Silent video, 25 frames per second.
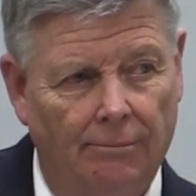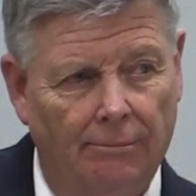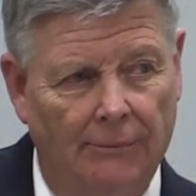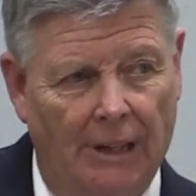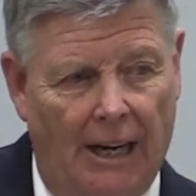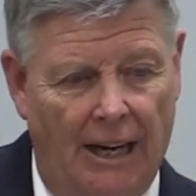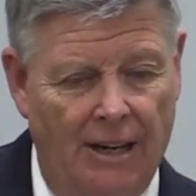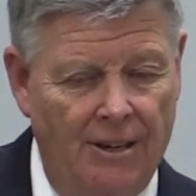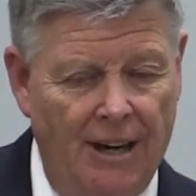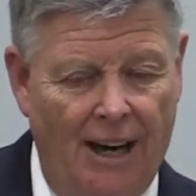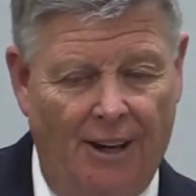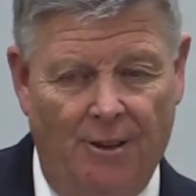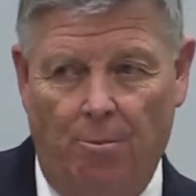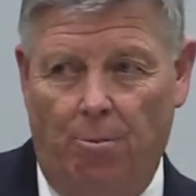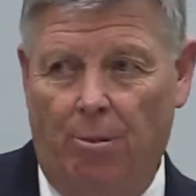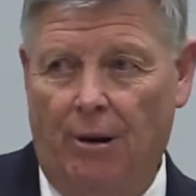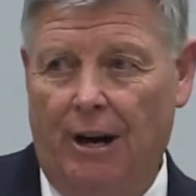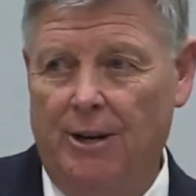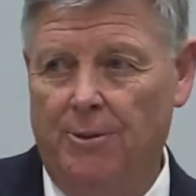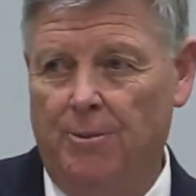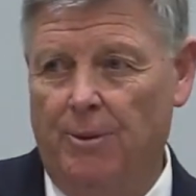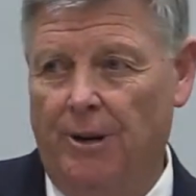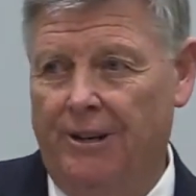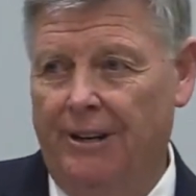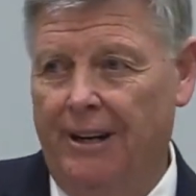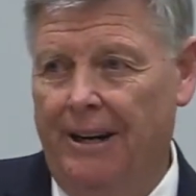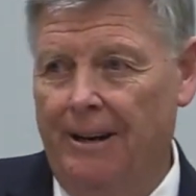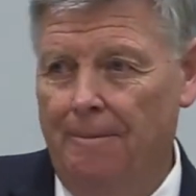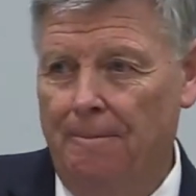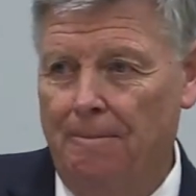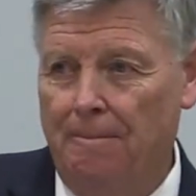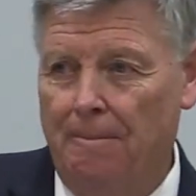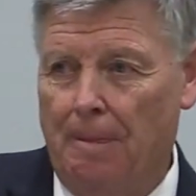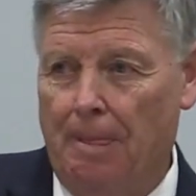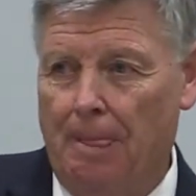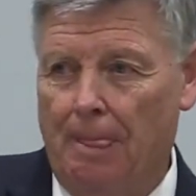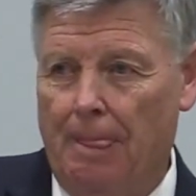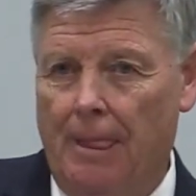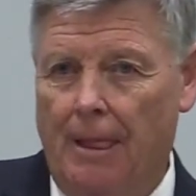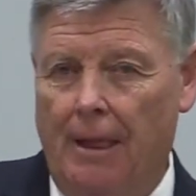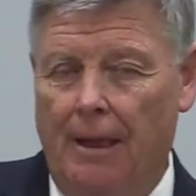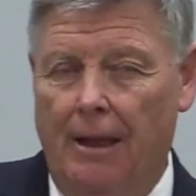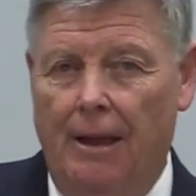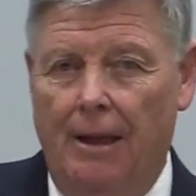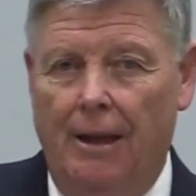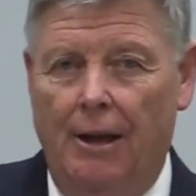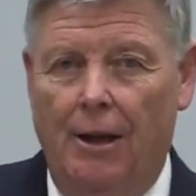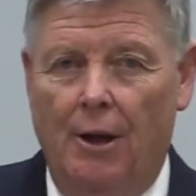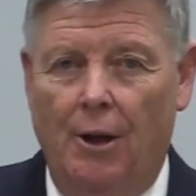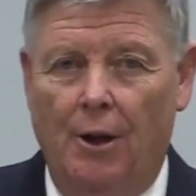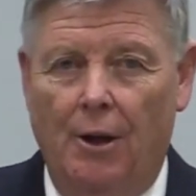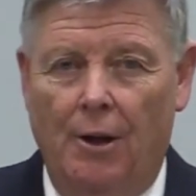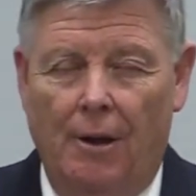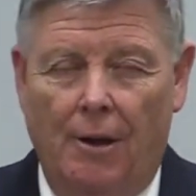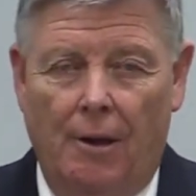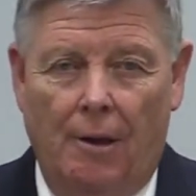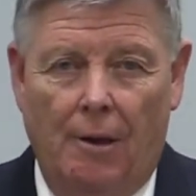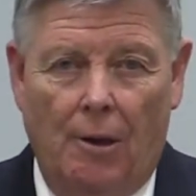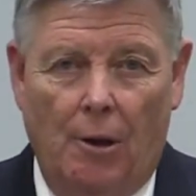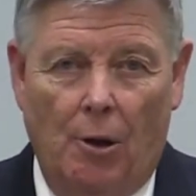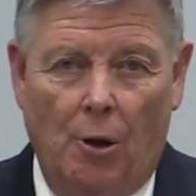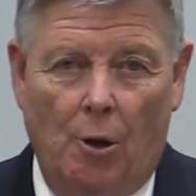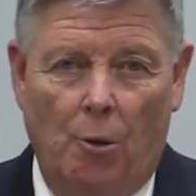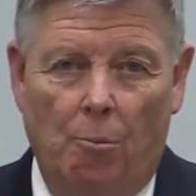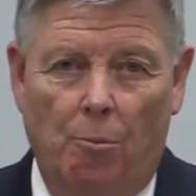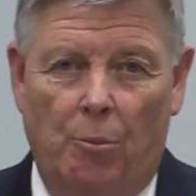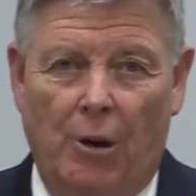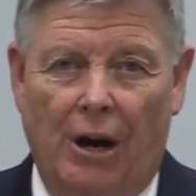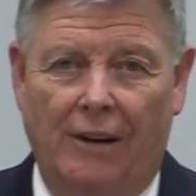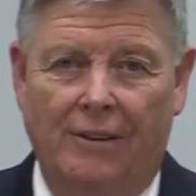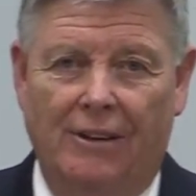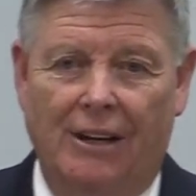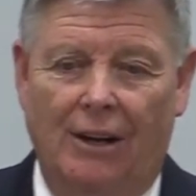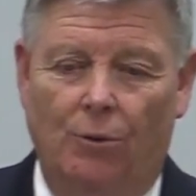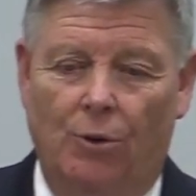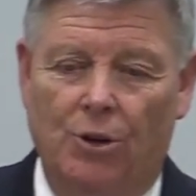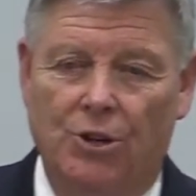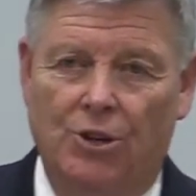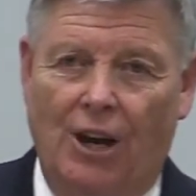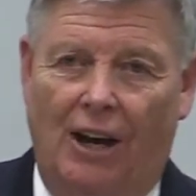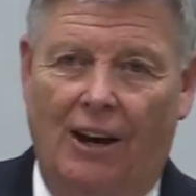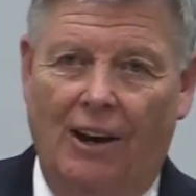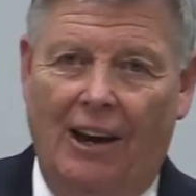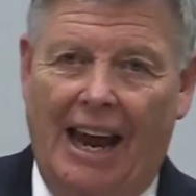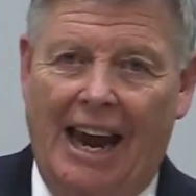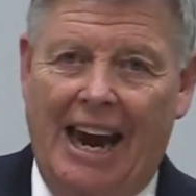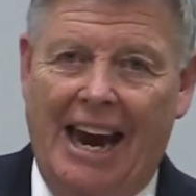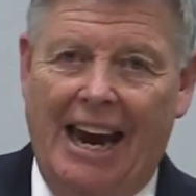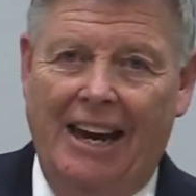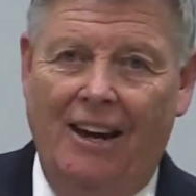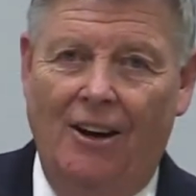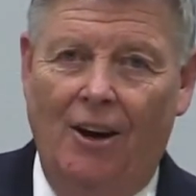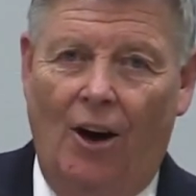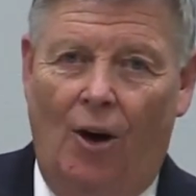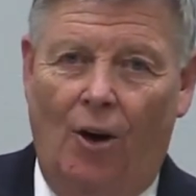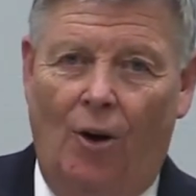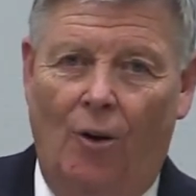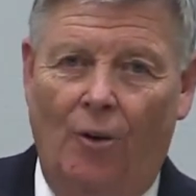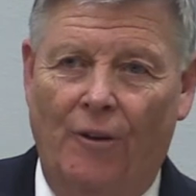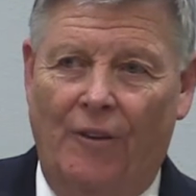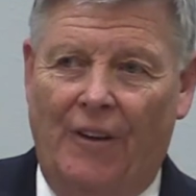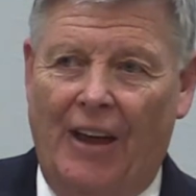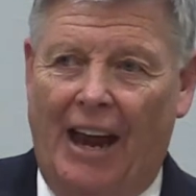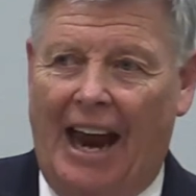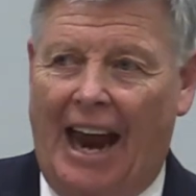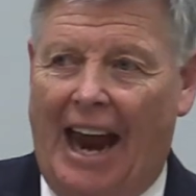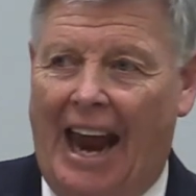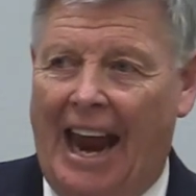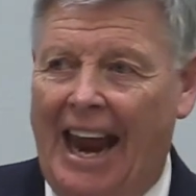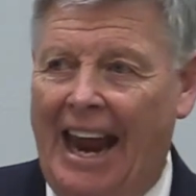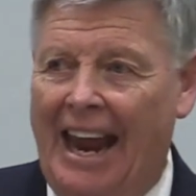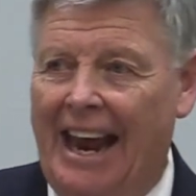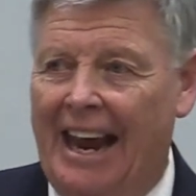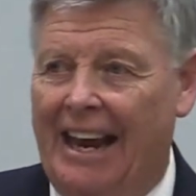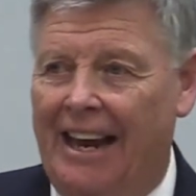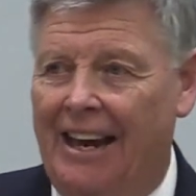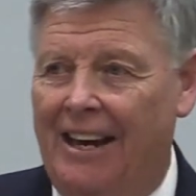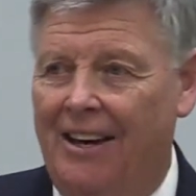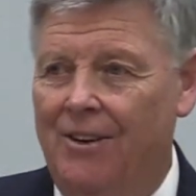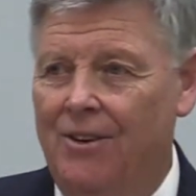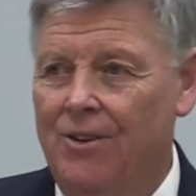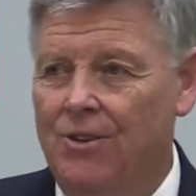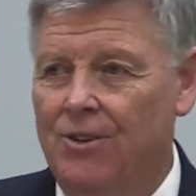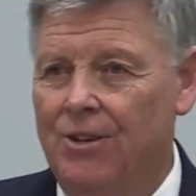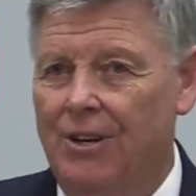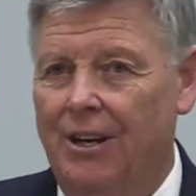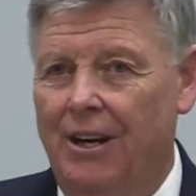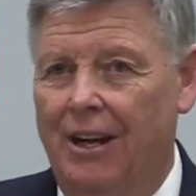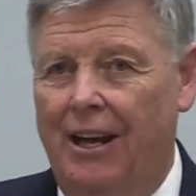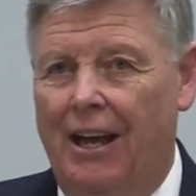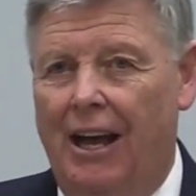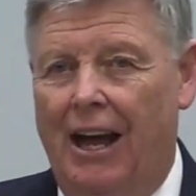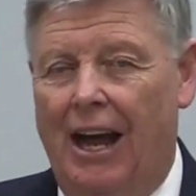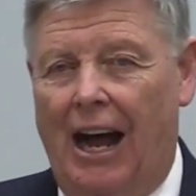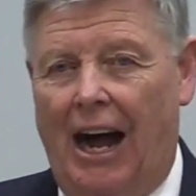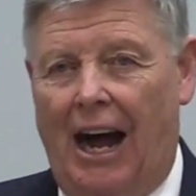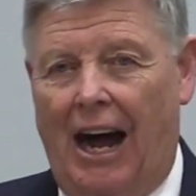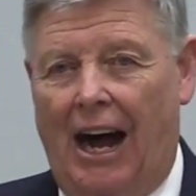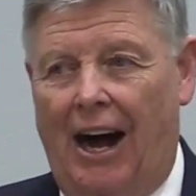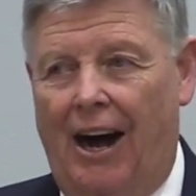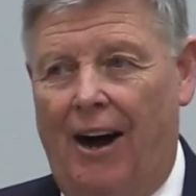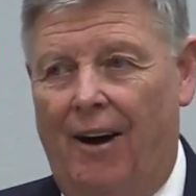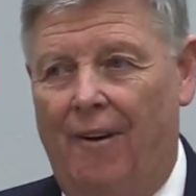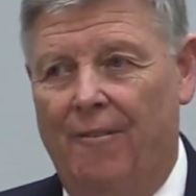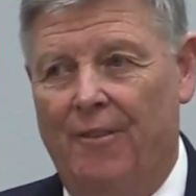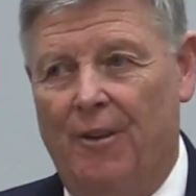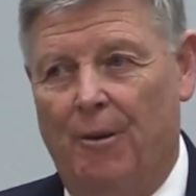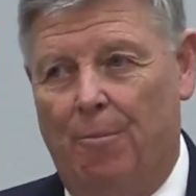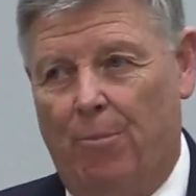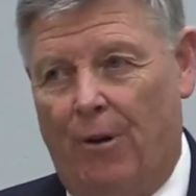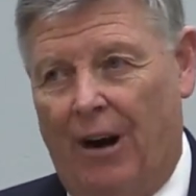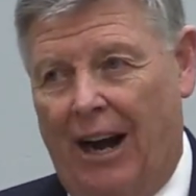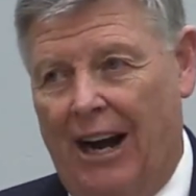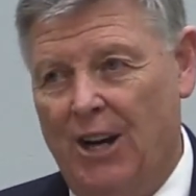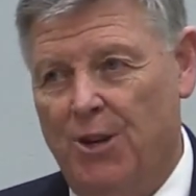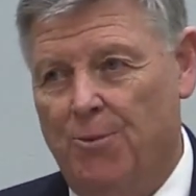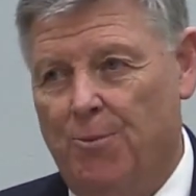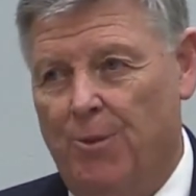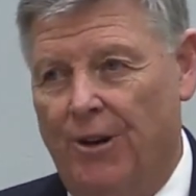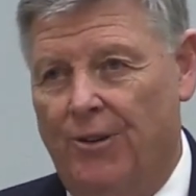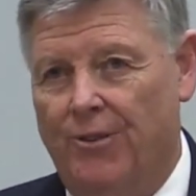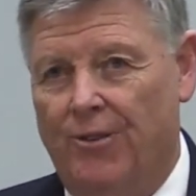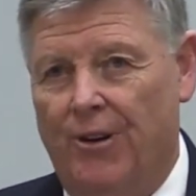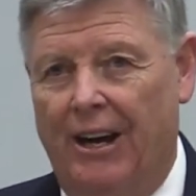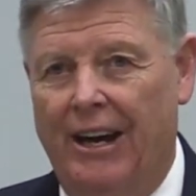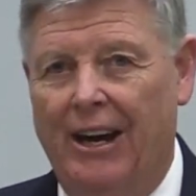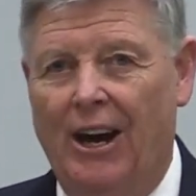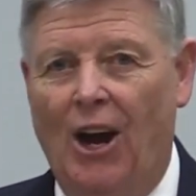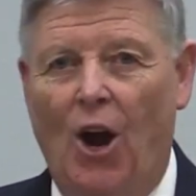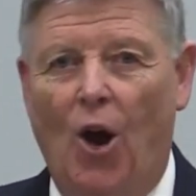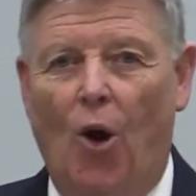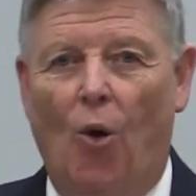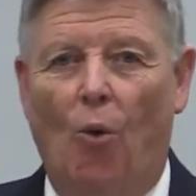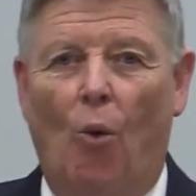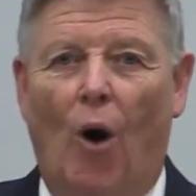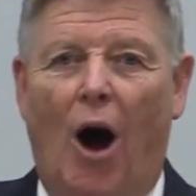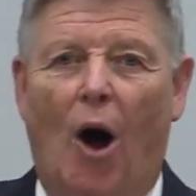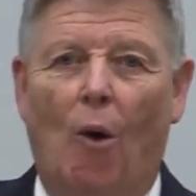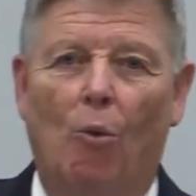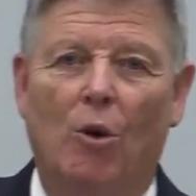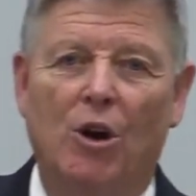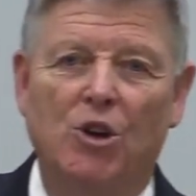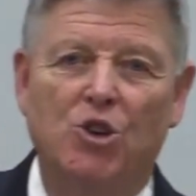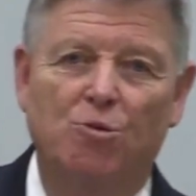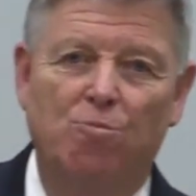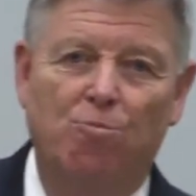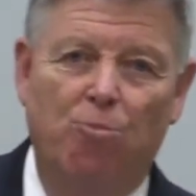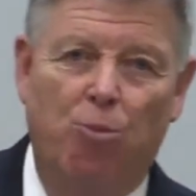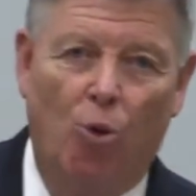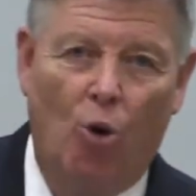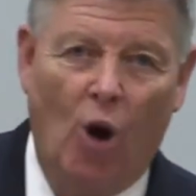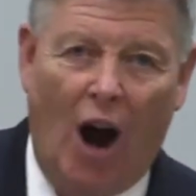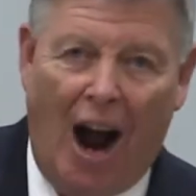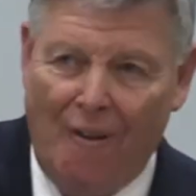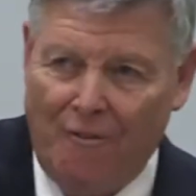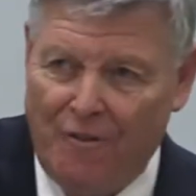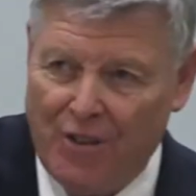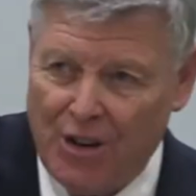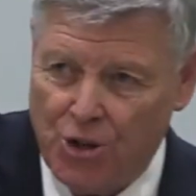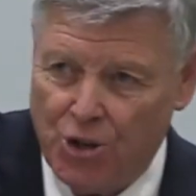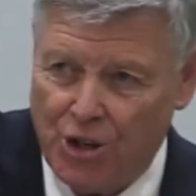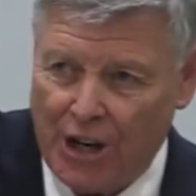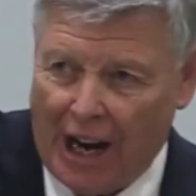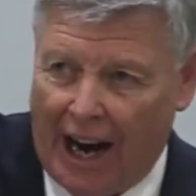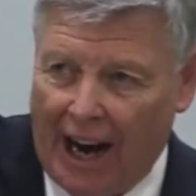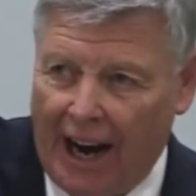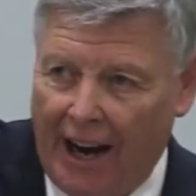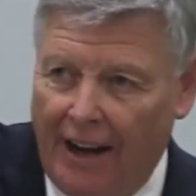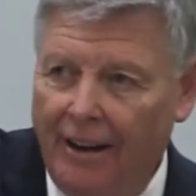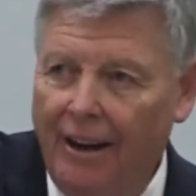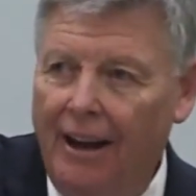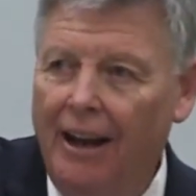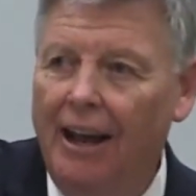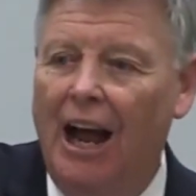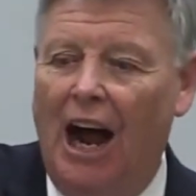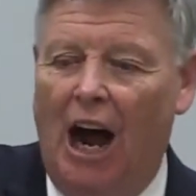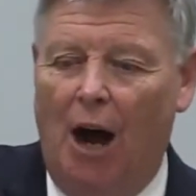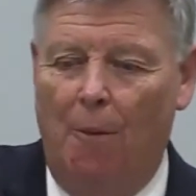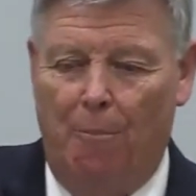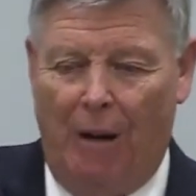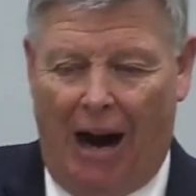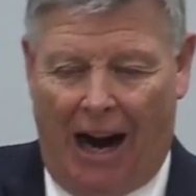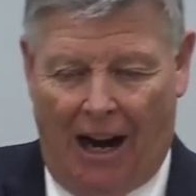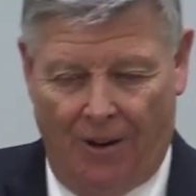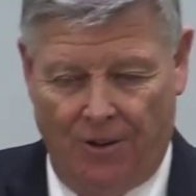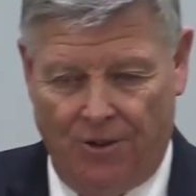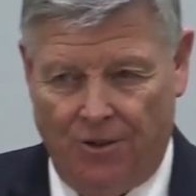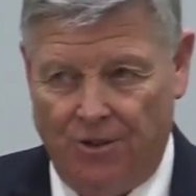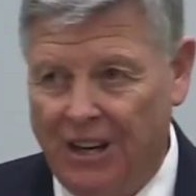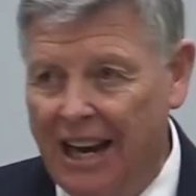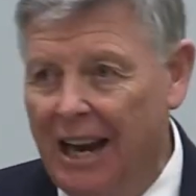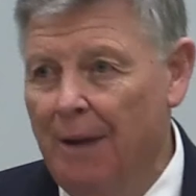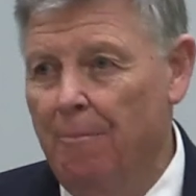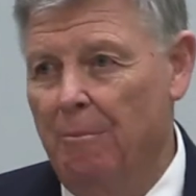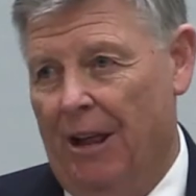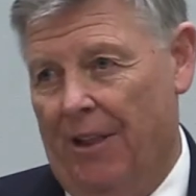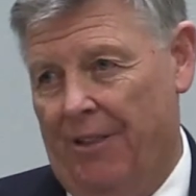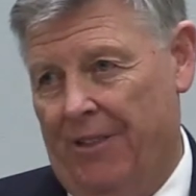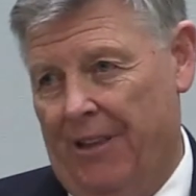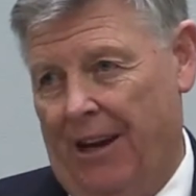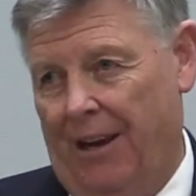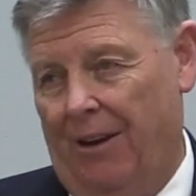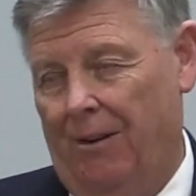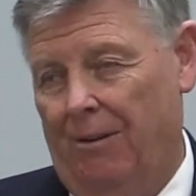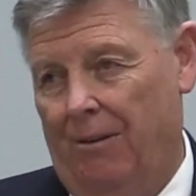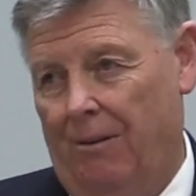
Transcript: He's not the presbytery. But it was a laying on the hands of the presbytery what was prophesied about Timothy.